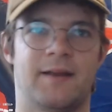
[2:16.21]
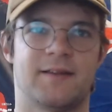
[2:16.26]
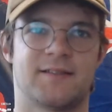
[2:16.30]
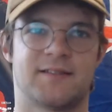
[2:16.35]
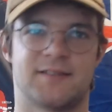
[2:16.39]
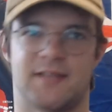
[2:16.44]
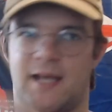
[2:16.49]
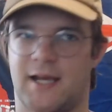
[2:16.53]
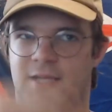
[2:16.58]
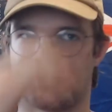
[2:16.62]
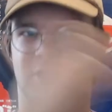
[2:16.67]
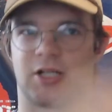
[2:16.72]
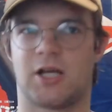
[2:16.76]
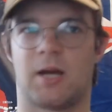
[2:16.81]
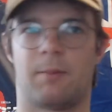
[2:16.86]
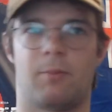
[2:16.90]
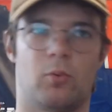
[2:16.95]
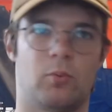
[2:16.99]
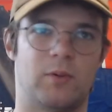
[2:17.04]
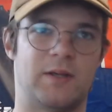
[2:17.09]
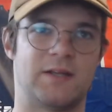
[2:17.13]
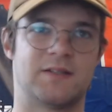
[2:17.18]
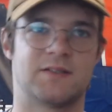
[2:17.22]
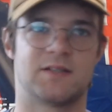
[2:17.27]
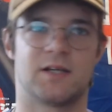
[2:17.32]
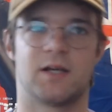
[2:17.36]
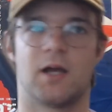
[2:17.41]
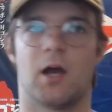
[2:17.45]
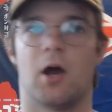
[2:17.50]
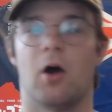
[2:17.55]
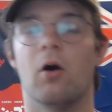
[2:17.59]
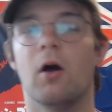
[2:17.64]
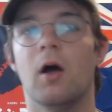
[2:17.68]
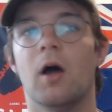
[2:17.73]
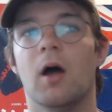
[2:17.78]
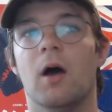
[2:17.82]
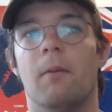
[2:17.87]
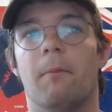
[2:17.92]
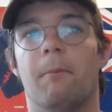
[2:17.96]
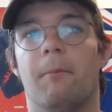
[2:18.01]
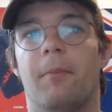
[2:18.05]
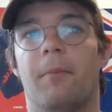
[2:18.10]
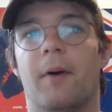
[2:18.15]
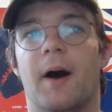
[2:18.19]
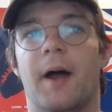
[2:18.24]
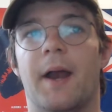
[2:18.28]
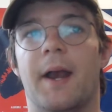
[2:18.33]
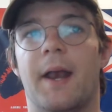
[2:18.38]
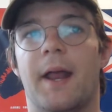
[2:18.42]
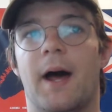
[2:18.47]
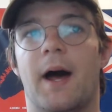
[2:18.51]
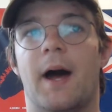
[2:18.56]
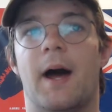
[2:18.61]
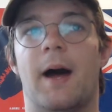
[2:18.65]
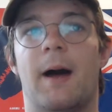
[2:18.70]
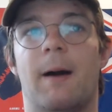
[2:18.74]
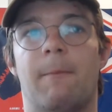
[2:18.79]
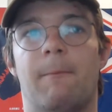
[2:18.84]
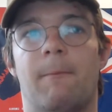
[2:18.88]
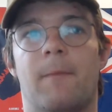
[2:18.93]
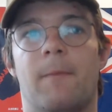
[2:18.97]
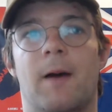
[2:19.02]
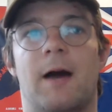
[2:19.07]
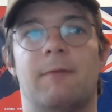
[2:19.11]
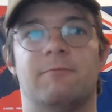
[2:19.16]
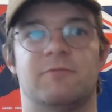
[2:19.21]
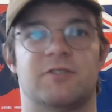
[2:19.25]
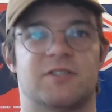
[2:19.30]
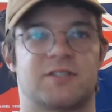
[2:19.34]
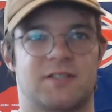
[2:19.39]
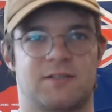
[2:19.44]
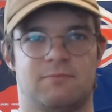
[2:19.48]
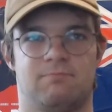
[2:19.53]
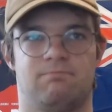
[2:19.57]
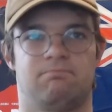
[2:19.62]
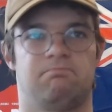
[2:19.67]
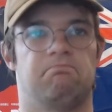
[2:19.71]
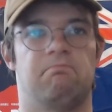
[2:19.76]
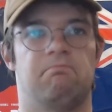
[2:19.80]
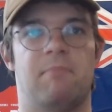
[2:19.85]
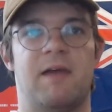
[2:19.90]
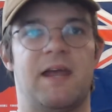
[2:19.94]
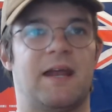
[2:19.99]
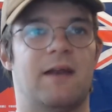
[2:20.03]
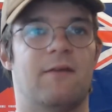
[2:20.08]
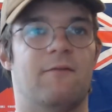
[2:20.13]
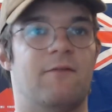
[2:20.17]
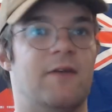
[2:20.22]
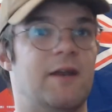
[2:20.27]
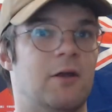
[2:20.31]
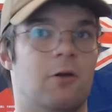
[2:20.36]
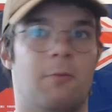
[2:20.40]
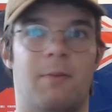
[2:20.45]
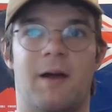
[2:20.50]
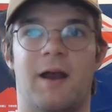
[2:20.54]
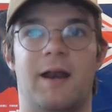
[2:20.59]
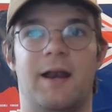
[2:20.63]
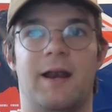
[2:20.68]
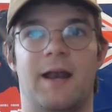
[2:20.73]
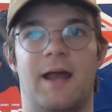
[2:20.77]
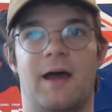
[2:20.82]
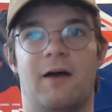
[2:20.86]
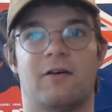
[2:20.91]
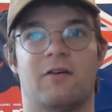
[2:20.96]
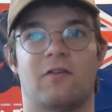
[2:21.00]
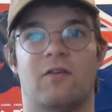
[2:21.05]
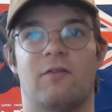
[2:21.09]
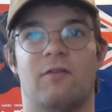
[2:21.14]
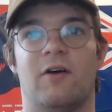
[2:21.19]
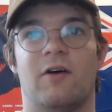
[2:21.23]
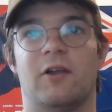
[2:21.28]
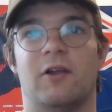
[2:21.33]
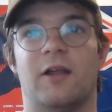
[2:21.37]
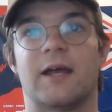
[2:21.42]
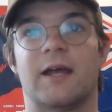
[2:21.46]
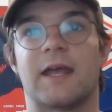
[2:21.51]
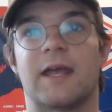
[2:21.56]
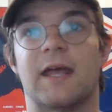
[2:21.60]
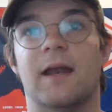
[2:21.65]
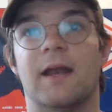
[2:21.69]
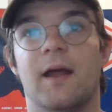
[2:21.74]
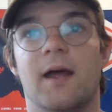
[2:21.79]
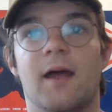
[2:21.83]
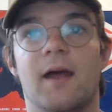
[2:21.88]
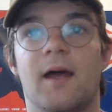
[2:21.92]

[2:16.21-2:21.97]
This is actually a couple weeks ago, but I'm just making a video about it now because I felt like it.